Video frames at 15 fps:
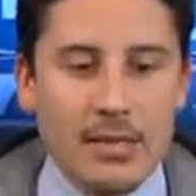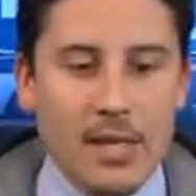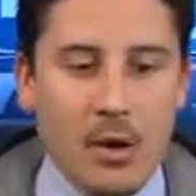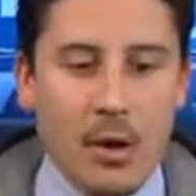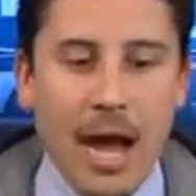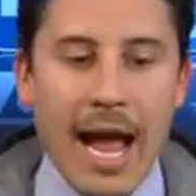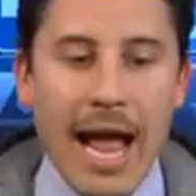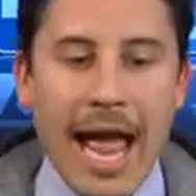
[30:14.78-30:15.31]

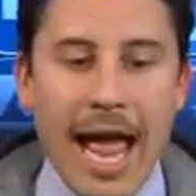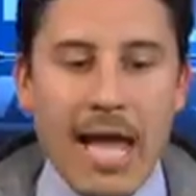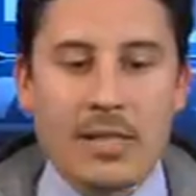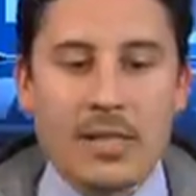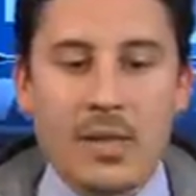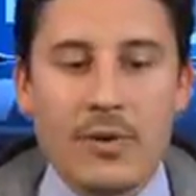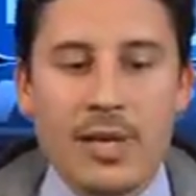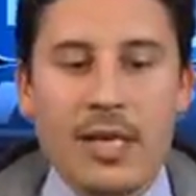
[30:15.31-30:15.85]
So,
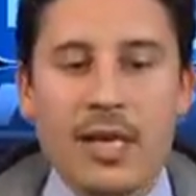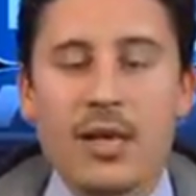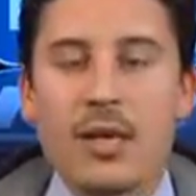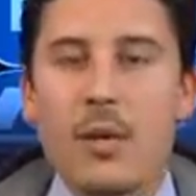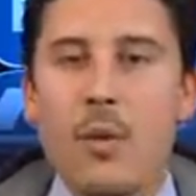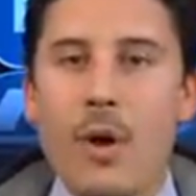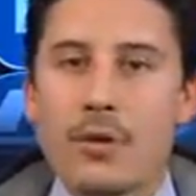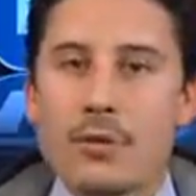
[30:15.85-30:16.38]
answering
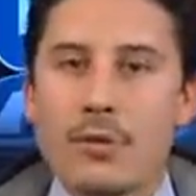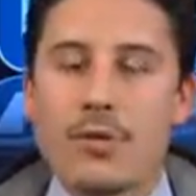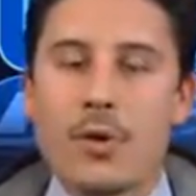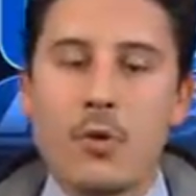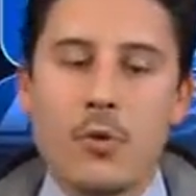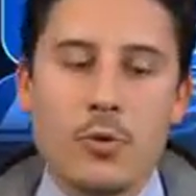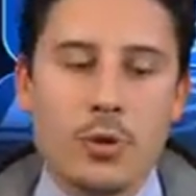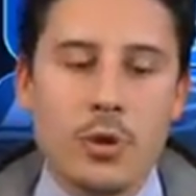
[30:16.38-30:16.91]
key
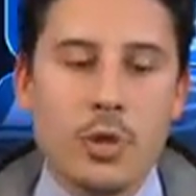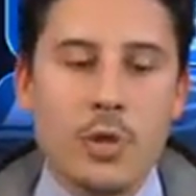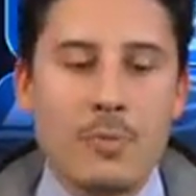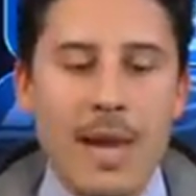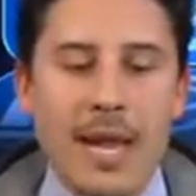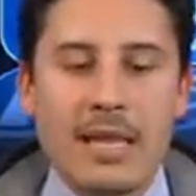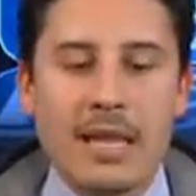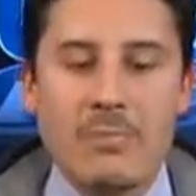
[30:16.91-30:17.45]
questions. Who
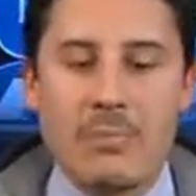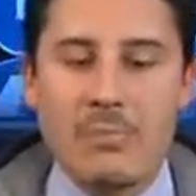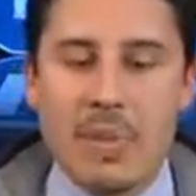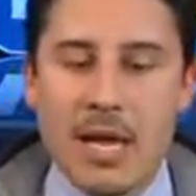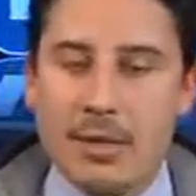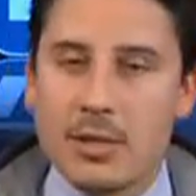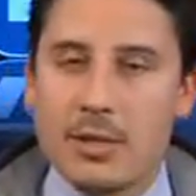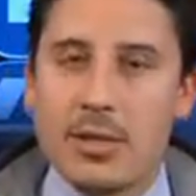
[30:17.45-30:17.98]
should make the
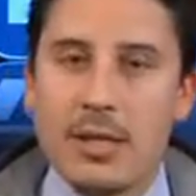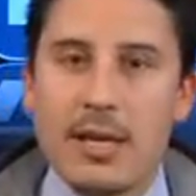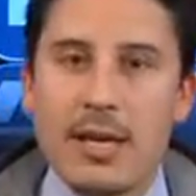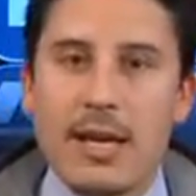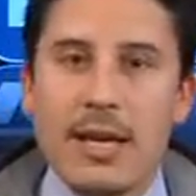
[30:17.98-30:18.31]
pitch?